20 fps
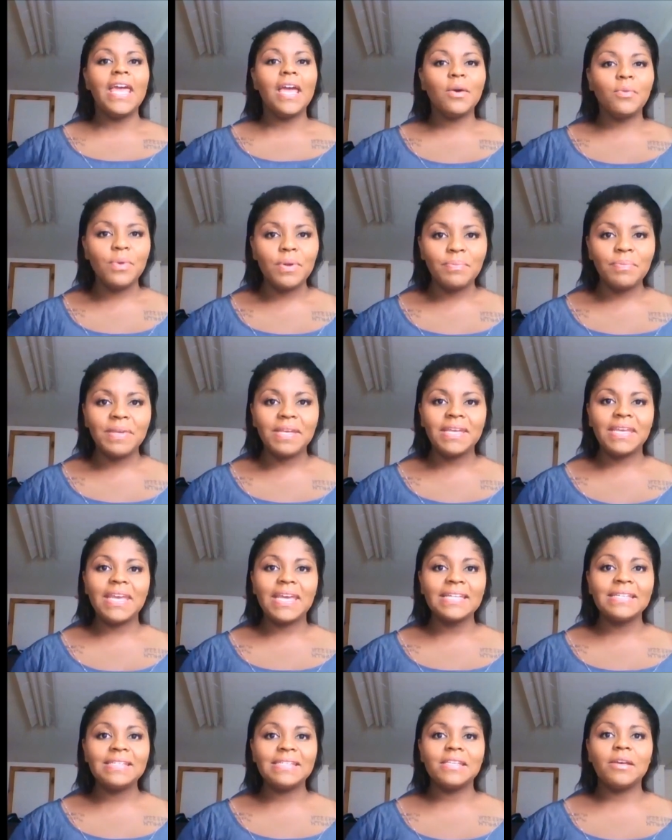and we
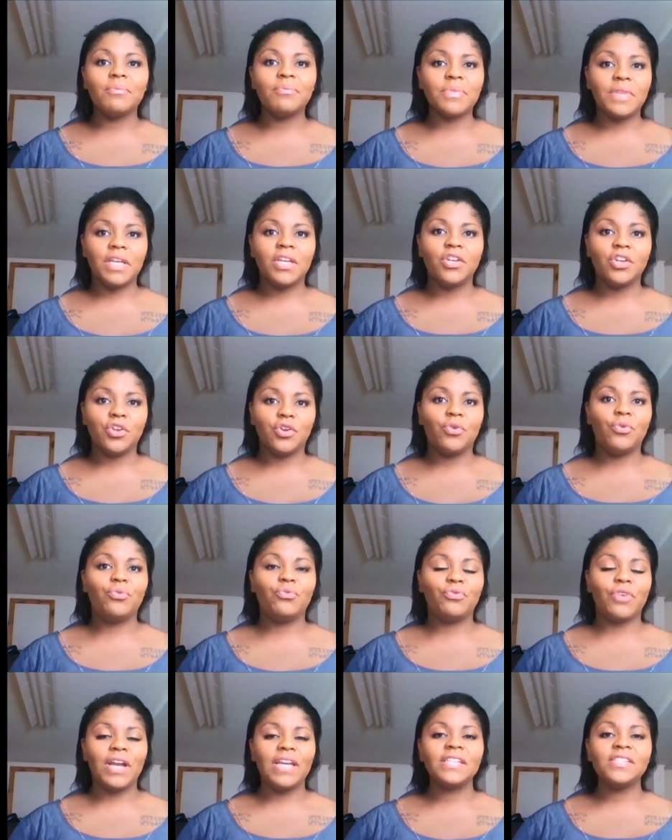begin something new,
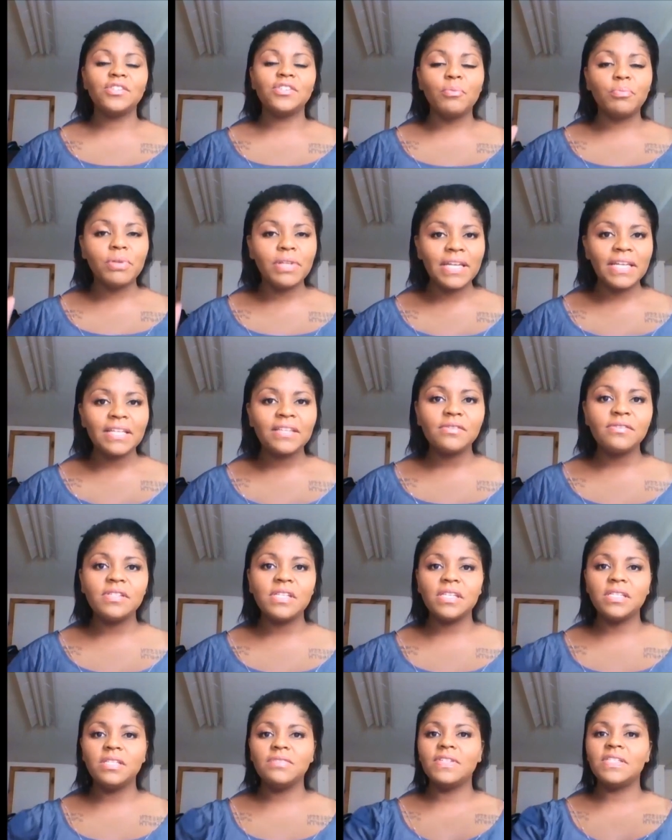right? So plant those
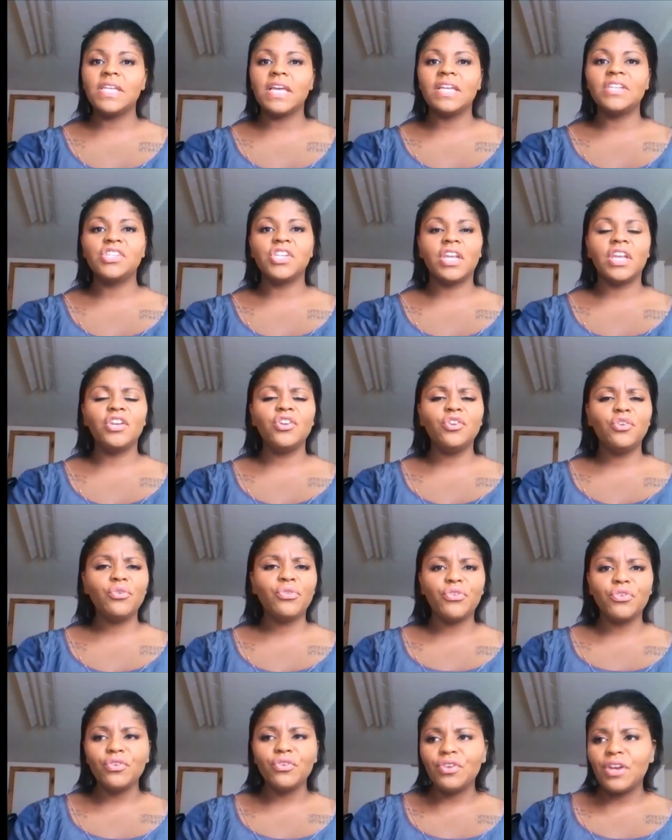seeds of intention in your
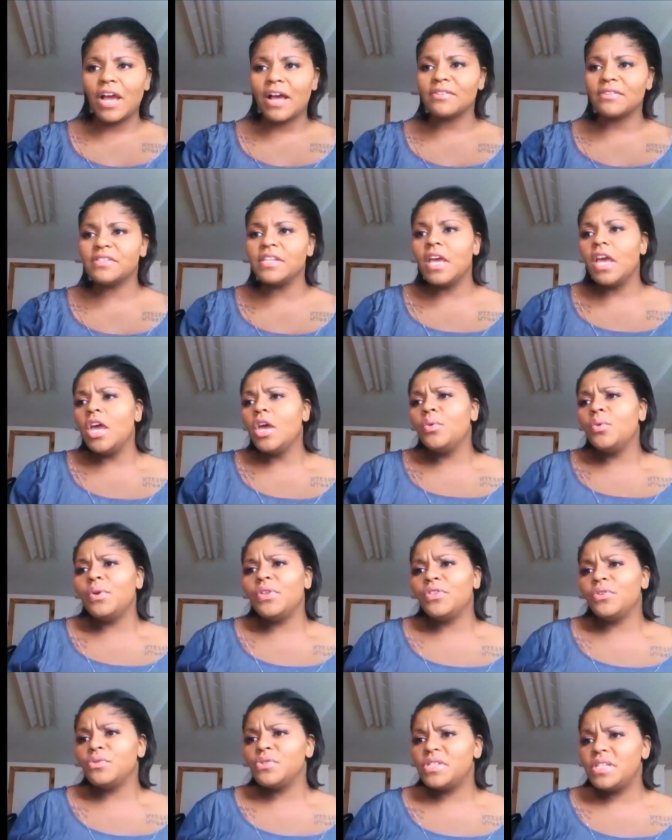third house
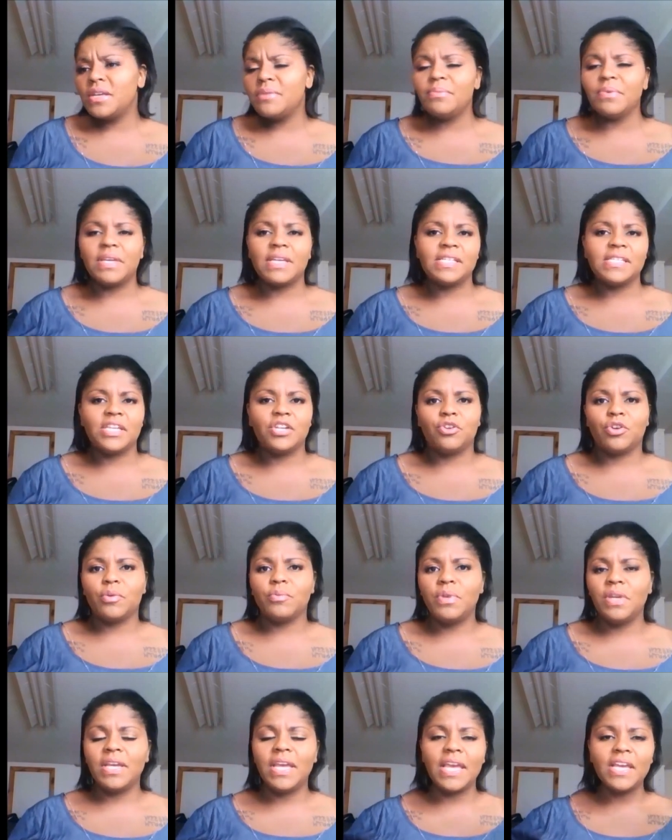with your siblings and your
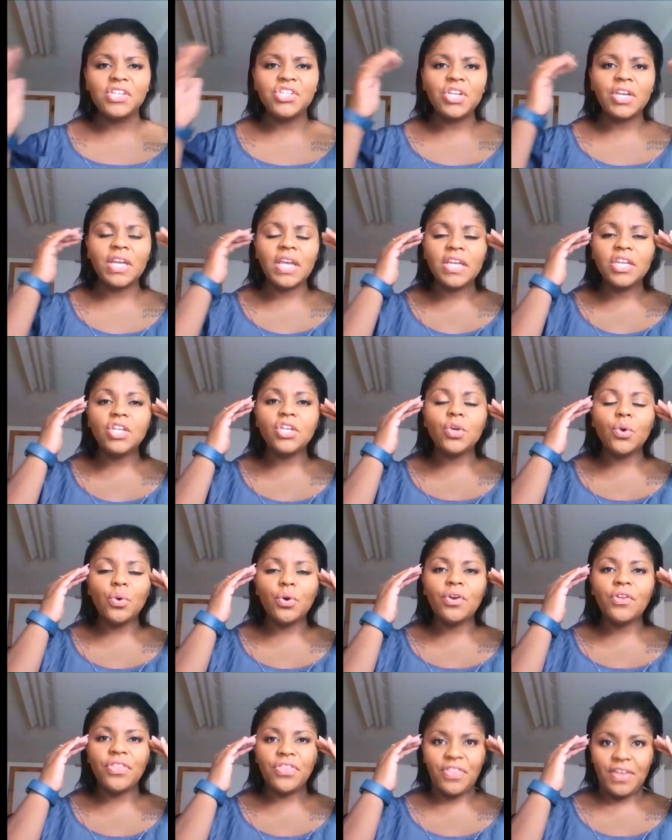communication in
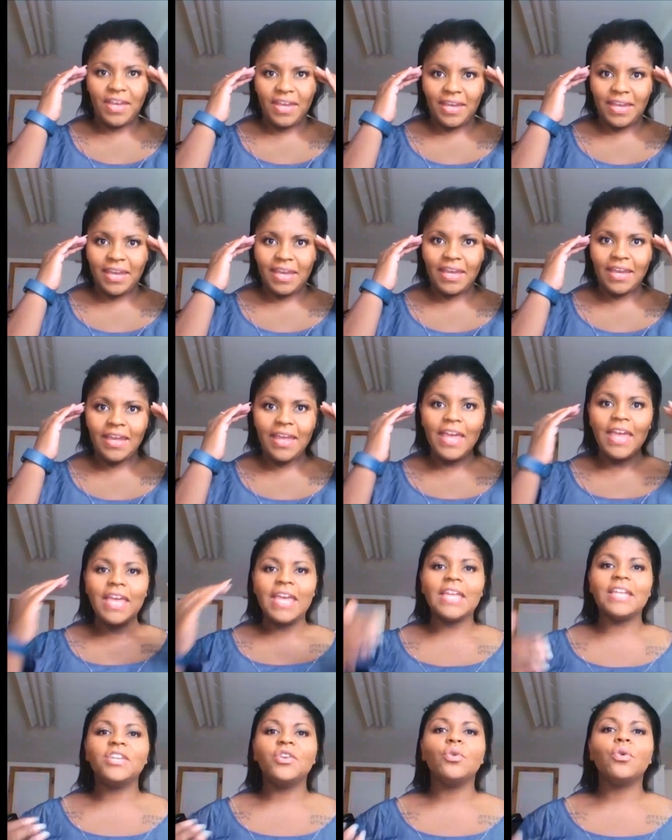your thinking,
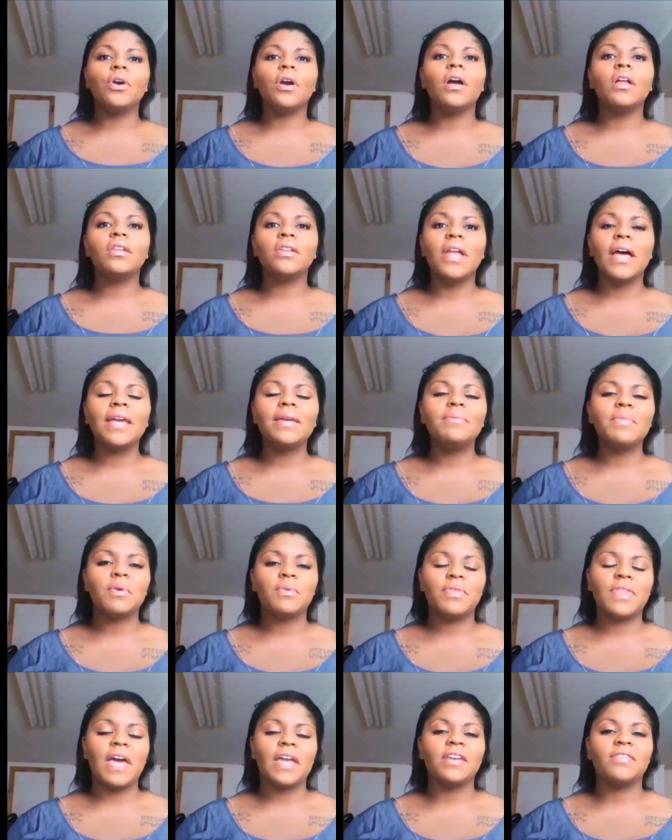in your alignment
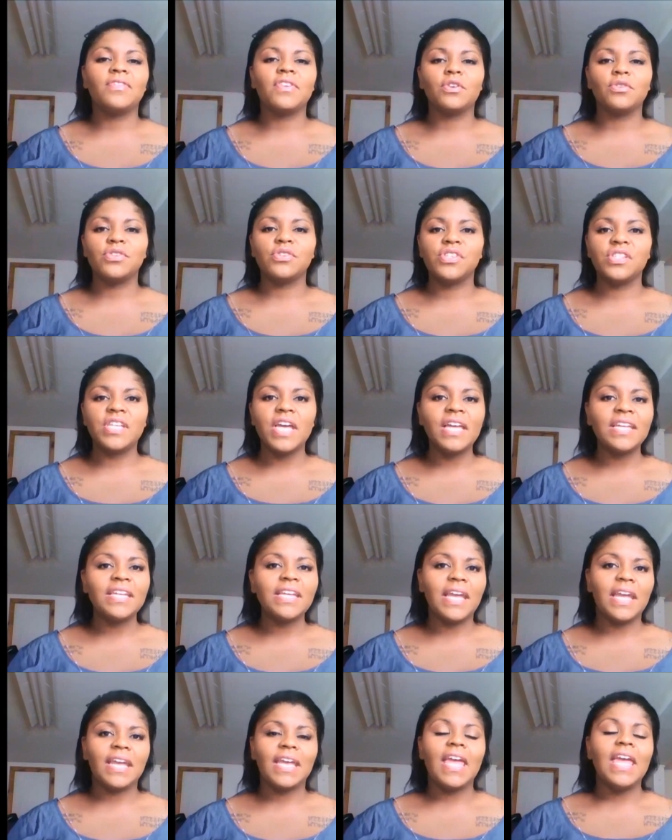with that. If you're
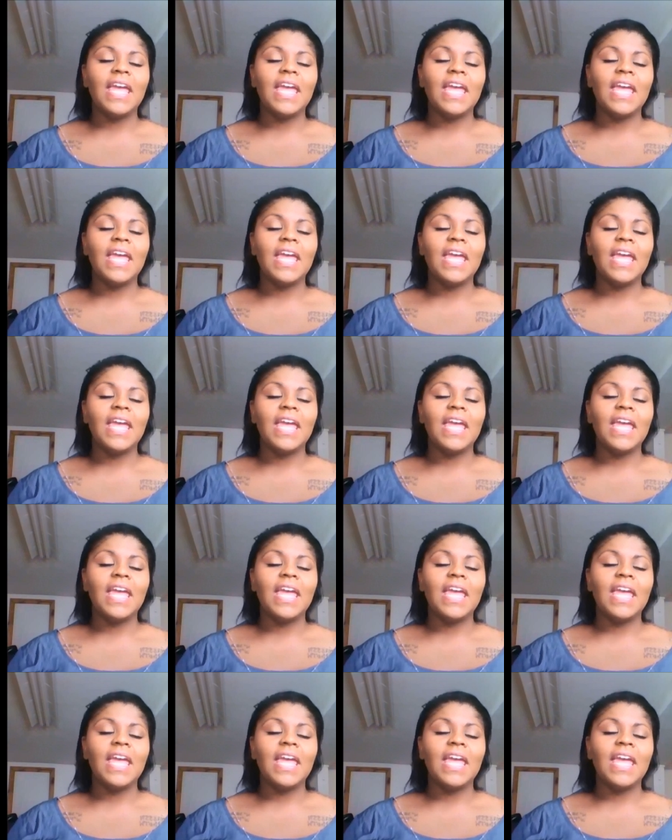studying,